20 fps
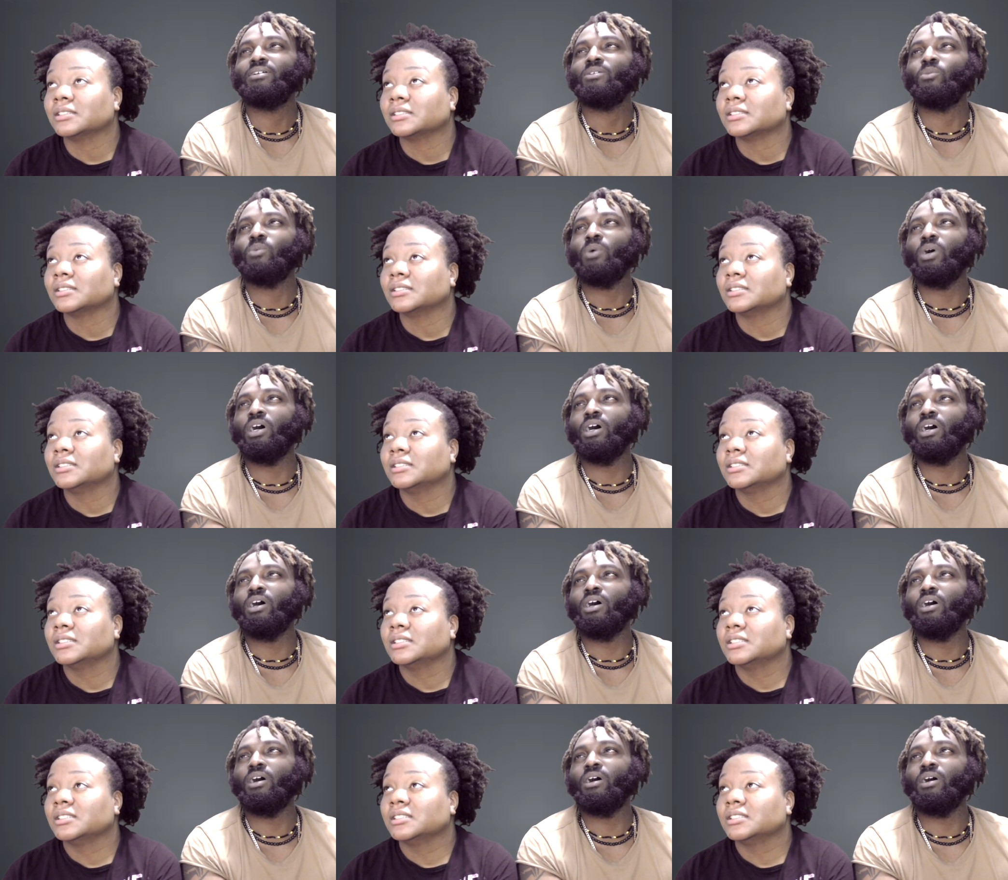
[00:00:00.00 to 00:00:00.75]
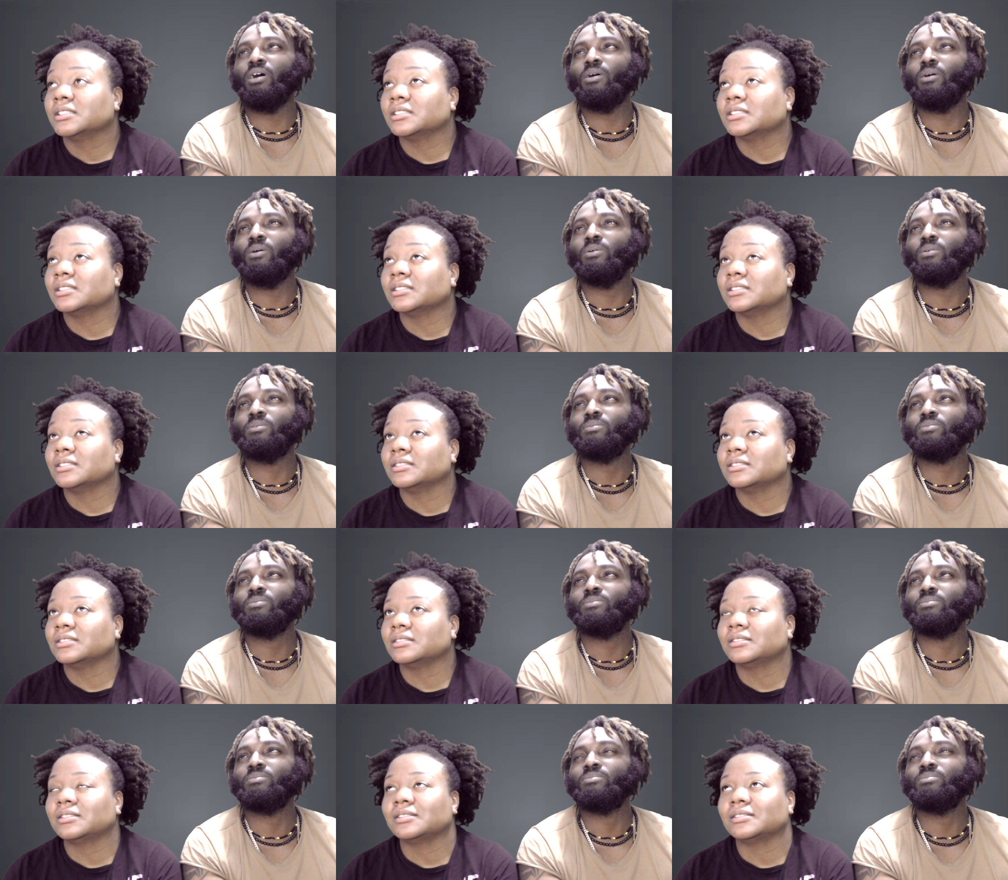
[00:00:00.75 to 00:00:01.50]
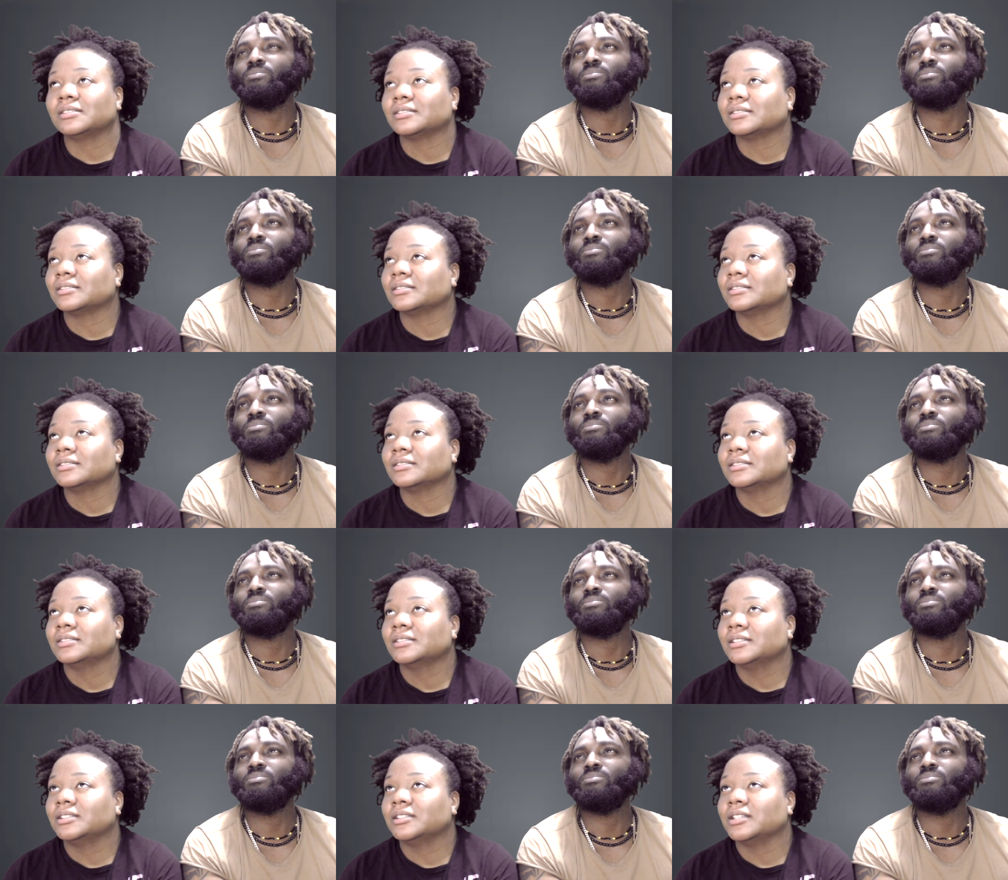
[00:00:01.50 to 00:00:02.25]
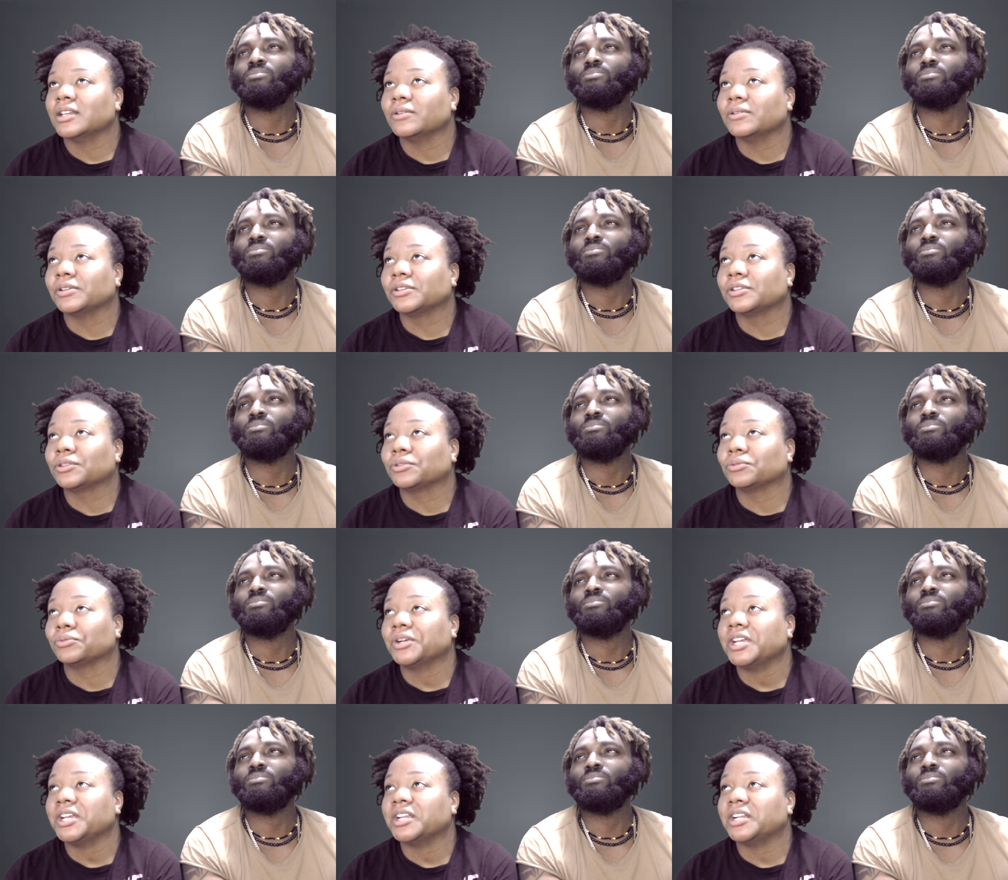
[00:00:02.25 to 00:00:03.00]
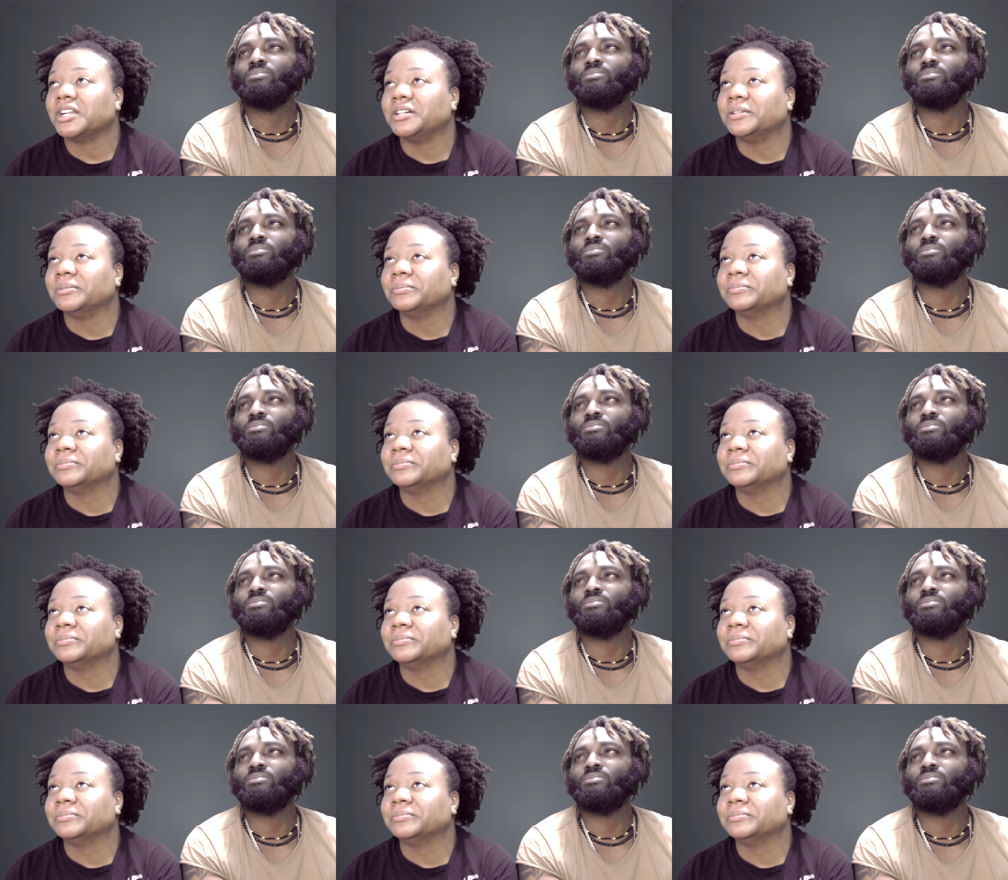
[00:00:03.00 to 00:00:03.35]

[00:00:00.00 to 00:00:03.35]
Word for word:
Speaker 1: Wow.
Speaker 2: It was three of them.